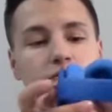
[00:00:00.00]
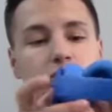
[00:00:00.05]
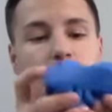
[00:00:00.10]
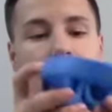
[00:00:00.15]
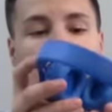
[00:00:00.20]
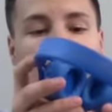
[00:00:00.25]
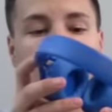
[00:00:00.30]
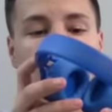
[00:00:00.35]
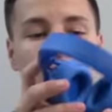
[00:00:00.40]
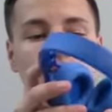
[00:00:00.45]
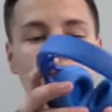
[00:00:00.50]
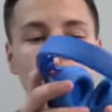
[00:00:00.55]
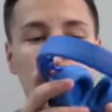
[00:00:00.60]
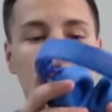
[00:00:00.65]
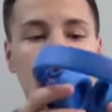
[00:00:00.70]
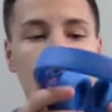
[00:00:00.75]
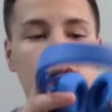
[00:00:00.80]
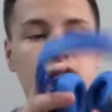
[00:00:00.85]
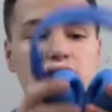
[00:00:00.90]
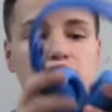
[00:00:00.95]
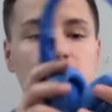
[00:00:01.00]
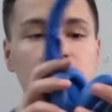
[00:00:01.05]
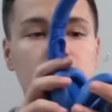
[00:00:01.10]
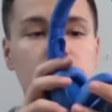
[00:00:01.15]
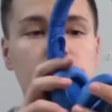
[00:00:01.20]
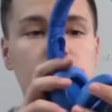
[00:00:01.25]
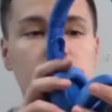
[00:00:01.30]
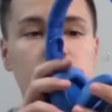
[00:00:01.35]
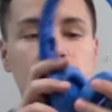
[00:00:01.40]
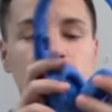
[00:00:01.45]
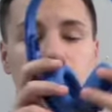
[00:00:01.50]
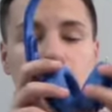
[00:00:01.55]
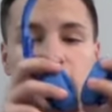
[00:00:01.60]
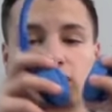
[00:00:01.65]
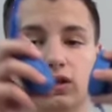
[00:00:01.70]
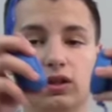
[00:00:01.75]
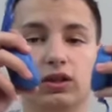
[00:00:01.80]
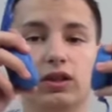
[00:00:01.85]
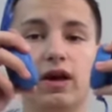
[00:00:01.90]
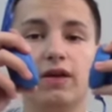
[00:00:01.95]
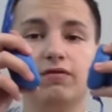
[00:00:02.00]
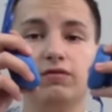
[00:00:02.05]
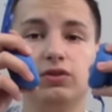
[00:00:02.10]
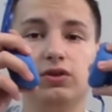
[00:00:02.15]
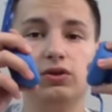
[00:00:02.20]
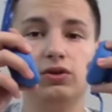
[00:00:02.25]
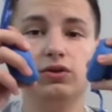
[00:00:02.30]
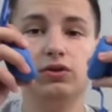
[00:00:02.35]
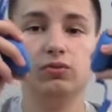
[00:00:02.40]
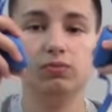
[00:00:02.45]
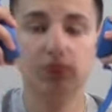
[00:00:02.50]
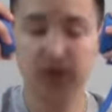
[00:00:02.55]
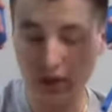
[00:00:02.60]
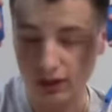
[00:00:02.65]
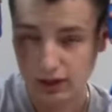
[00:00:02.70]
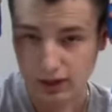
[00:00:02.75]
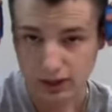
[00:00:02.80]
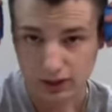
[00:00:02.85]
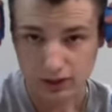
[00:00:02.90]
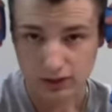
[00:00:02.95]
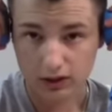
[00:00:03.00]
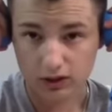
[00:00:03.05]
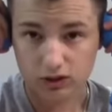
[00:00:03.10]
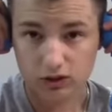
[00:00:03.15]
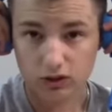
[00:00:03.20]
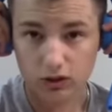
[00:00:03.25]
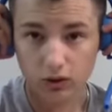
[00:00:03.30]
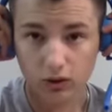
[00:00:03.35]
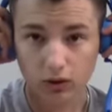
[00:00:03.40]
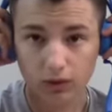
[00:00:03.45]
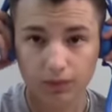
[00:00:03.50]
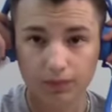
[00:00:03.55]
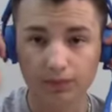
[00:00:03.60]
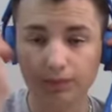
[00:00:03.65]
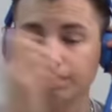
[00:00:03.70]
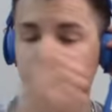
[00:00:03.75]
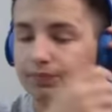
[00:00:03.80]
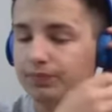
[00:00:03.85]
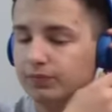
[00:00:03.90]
So if you want to listen to it on the left ear, you can plug it in this hole.